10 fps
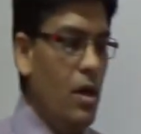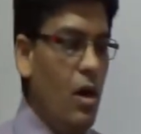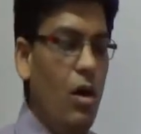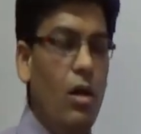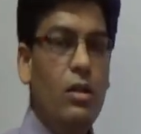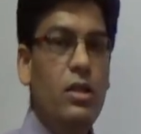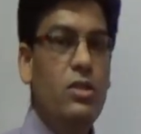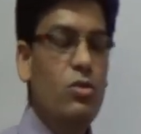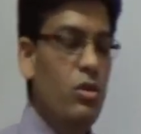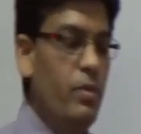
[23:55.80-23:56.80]
All
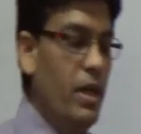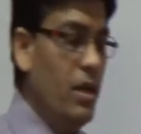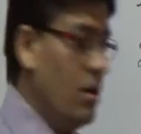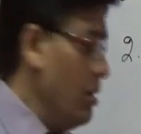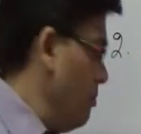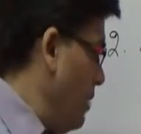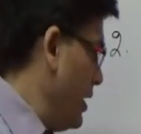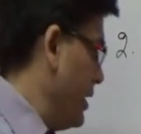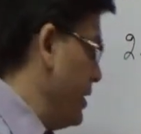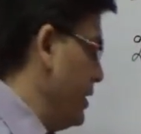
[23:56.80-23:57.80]
these could be
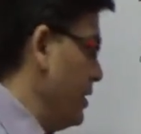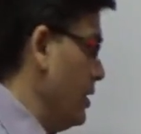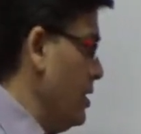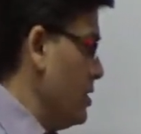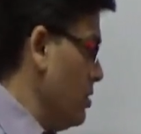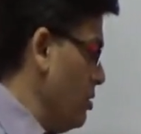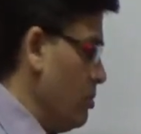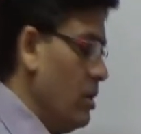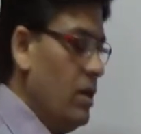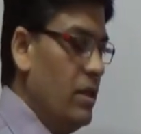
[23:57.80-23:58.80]
marketed.
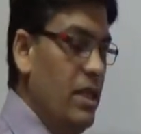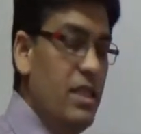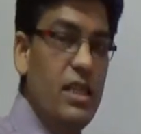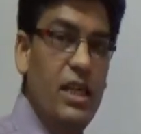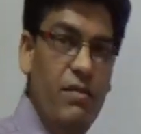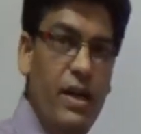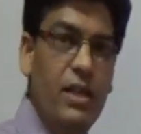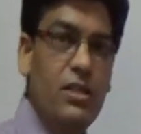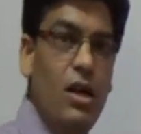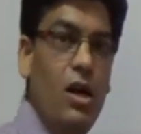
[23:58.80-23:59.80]
So these
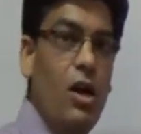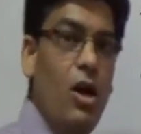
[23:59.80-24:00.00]
events are